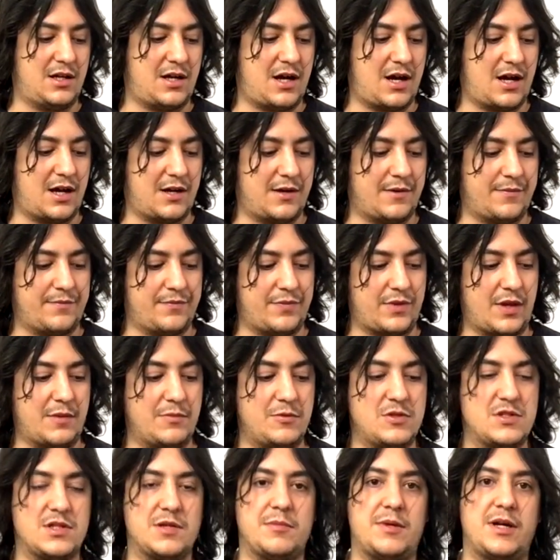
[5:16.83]
um, I'm
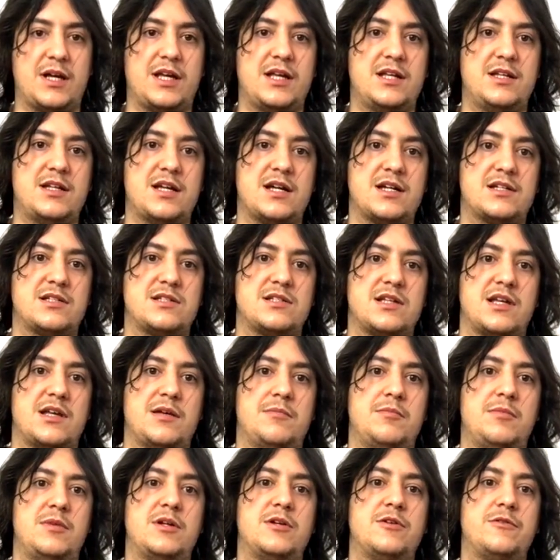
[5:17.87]
using my index
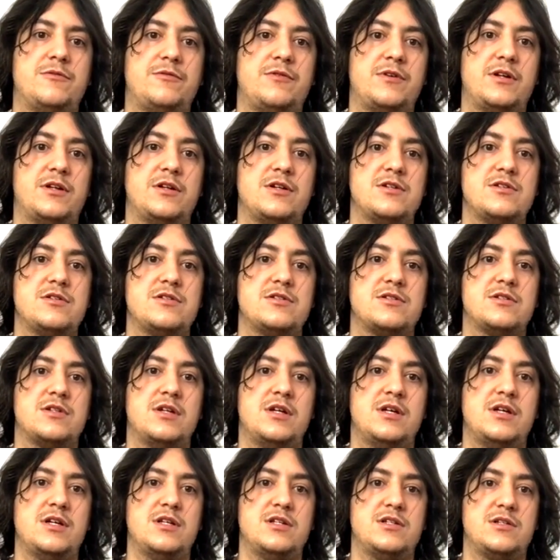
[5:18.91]
and middle fingers
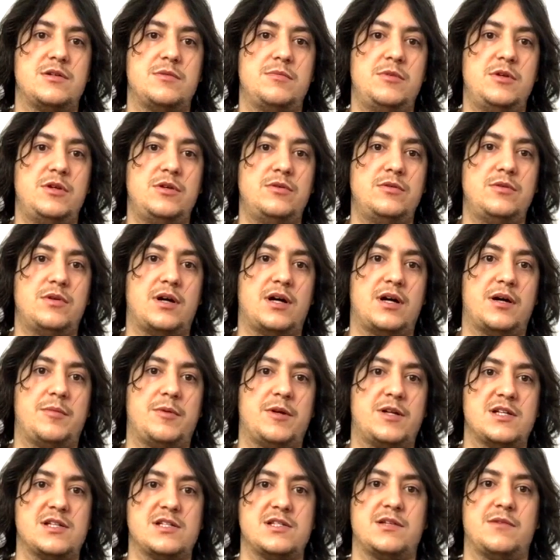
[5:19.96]
to mute uh,
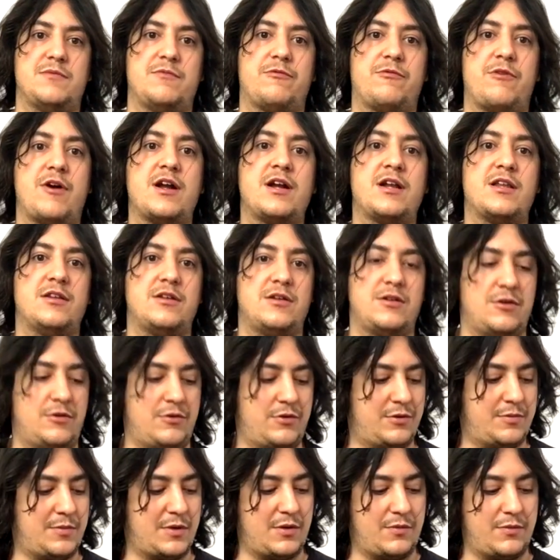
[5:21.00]
because I'm fretting the note
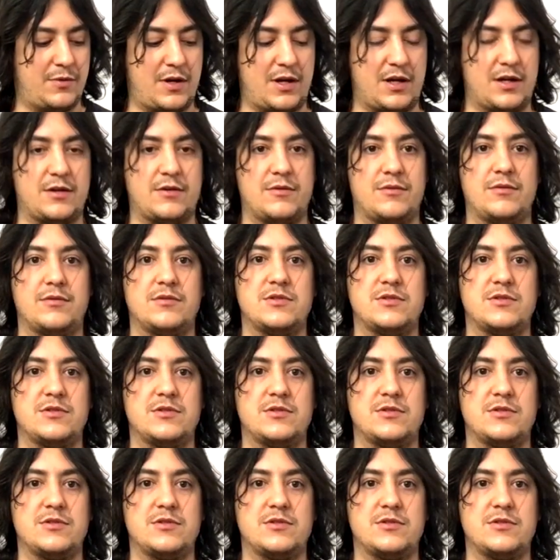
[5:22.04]
with my ring.